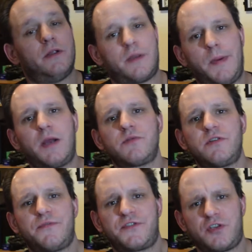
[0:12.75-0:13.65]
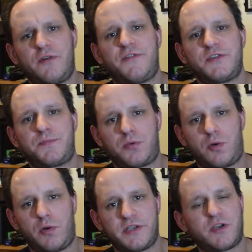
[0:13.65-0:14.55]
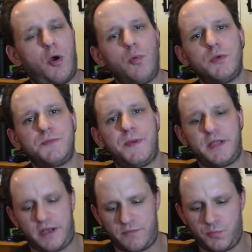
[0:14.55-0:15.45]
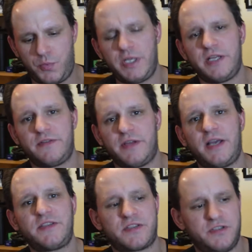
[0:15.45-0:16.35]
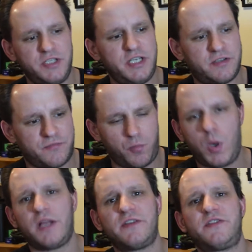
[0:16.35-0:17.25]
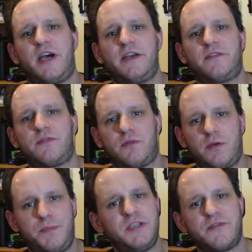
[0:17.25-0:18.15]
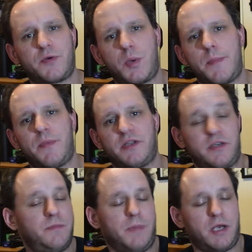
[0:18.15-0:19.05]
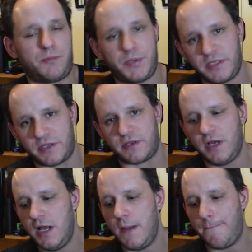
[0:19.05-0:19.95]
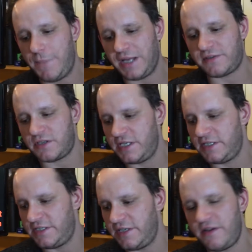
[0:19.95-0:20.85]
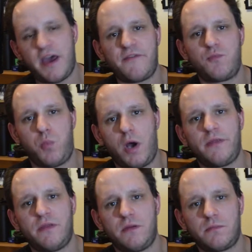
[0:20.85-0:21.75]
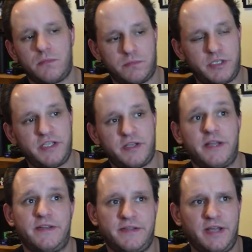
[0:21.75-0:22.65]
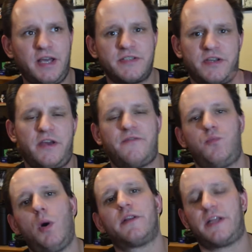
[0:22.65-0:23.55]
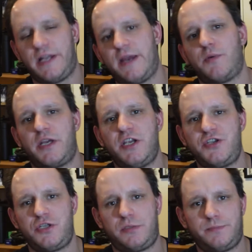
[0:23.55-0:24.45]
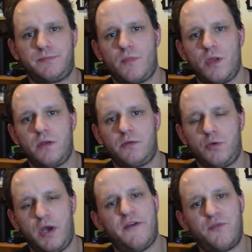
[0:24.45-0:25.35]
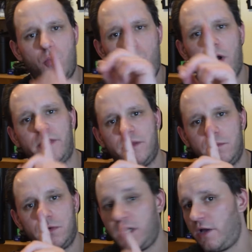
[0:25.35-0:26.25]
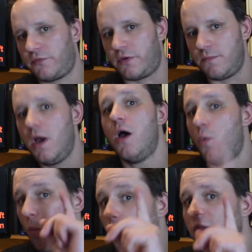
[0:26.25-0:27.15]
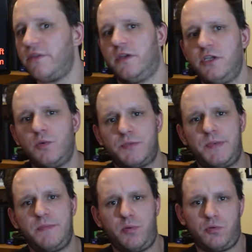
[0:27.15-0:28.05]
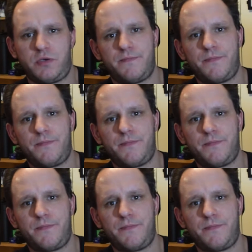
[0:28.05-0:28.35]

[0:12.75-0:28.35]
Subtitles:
The Microsoft Surface Pro has always been a really nice, neat, well-designed piece of equipment in my opinion. But it did and does have one glaring issue. You have one USB port.